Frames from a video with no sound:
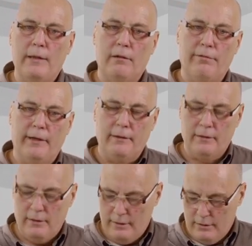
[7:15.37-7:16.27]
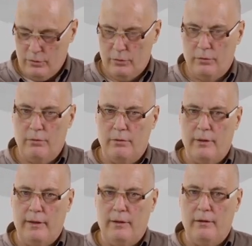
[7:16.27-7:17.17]
factor into
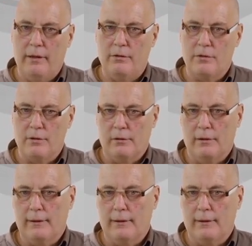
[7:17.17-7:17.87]
the end result